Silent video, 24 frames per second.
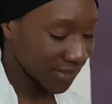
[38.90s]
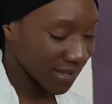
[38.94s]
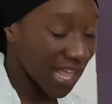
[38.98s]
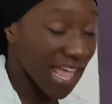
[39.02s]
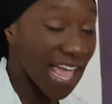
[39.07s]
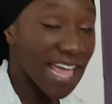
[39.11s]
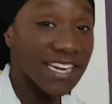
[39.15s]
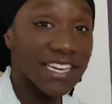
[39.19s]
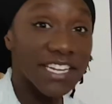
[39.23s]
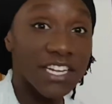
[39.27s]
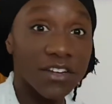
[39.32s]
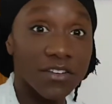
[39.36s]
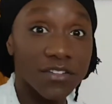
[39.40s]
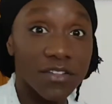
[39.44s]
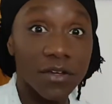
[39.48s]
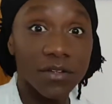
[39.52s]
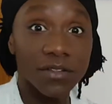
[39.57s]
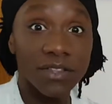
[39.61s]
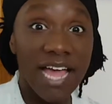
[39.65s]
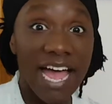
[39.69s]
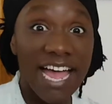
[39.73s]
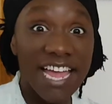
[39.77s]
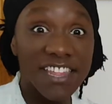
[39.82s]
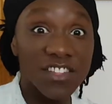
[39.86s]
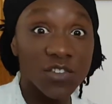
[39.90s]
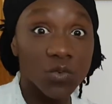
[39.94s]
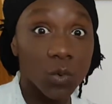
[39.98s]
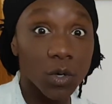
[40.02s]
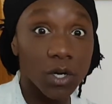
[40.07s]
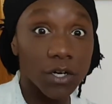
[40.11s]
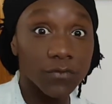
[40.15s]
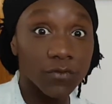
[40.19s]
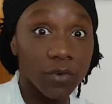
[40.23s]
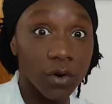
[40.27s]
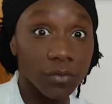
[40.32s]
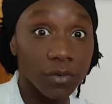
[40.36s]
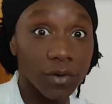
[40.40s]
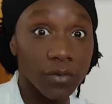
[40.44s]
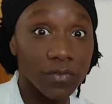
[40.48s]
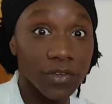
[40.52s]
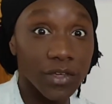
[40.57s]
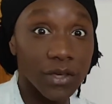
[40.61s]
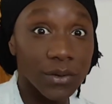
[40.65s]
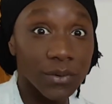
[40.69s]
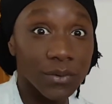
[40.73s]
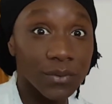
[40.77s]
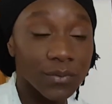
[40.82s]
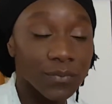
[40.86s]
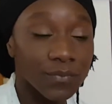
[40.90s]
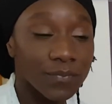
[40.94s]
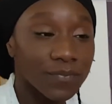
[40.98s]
And here's our last word for review.